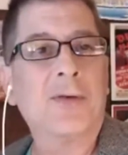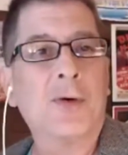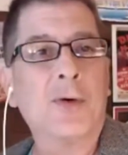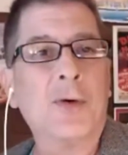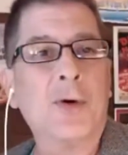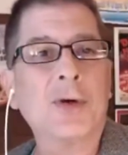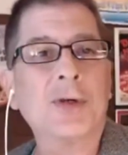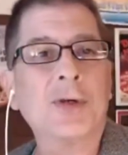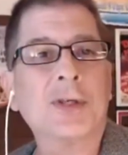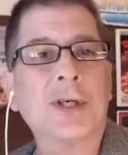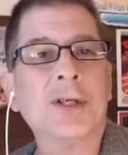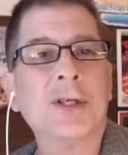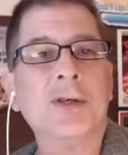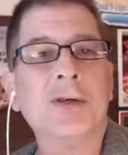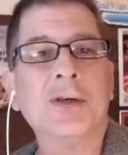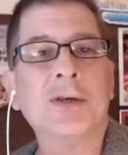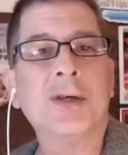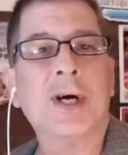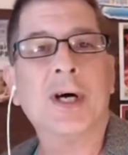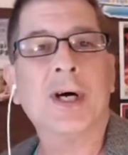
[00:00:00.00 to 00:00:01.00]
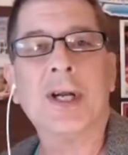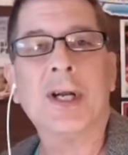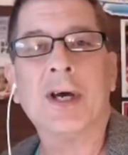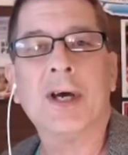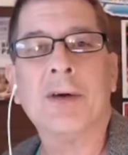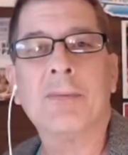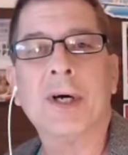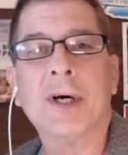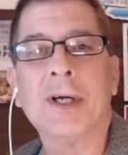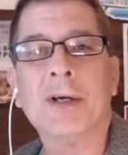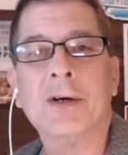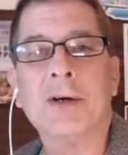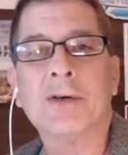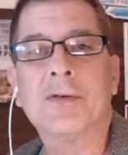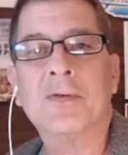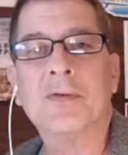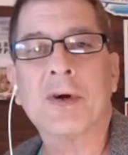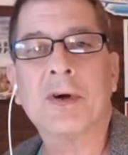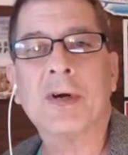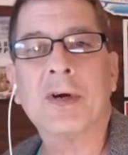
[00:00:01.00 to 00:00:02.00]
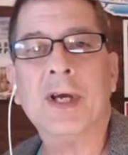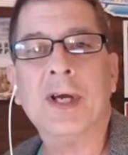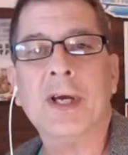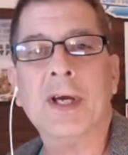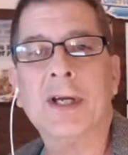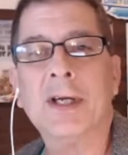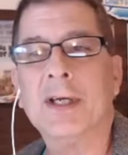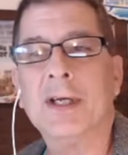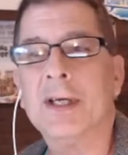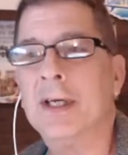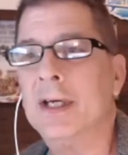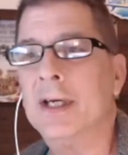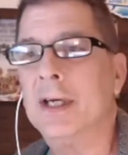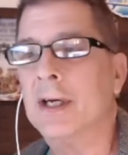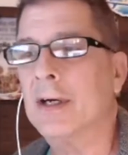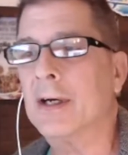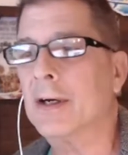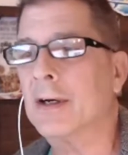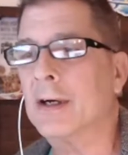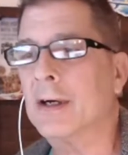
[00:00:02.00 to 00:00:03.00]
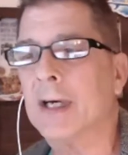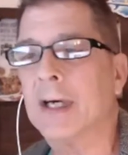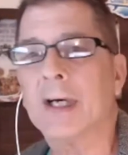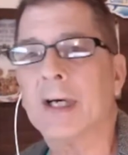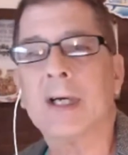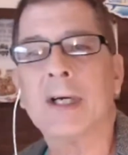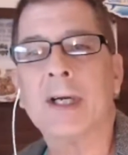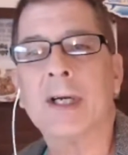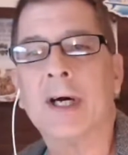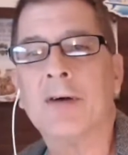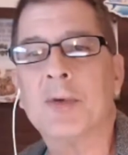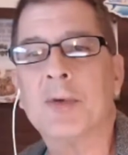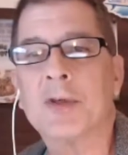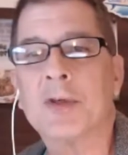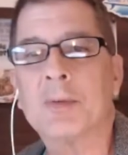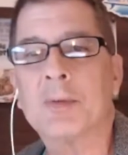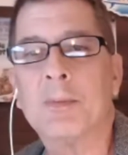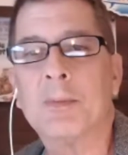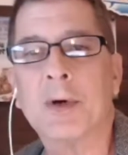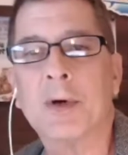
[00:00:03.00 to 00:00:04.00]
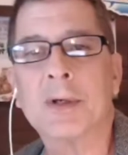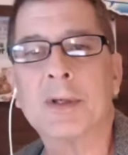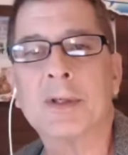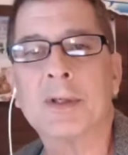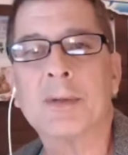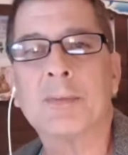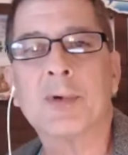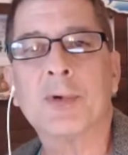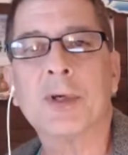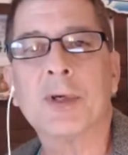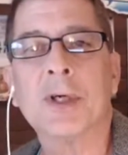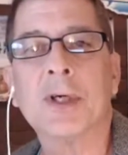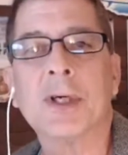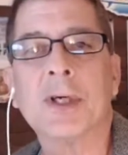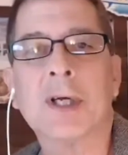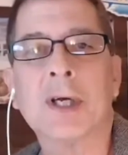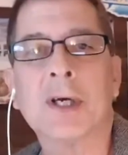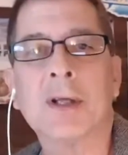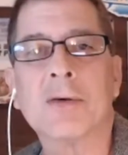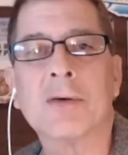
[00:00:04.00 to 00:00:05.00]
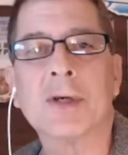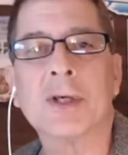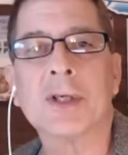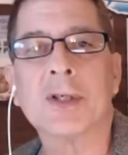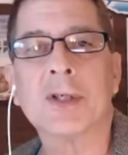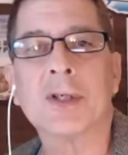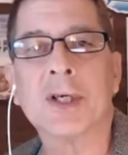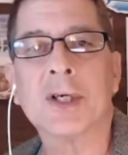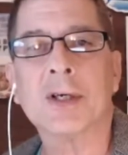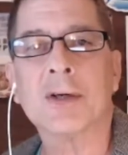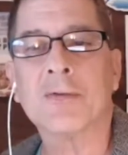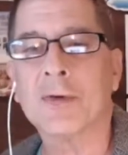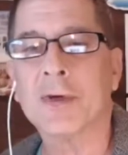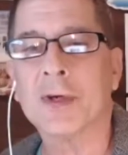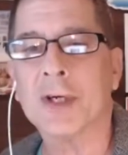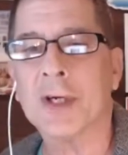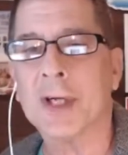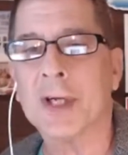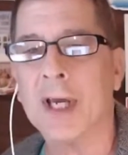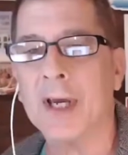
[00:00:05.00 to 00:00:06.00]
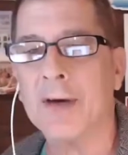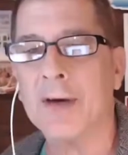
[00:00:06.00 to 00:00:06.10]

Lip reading: course, I do not have my notes very handy here, and I've been sparse at putting together an agenda for today.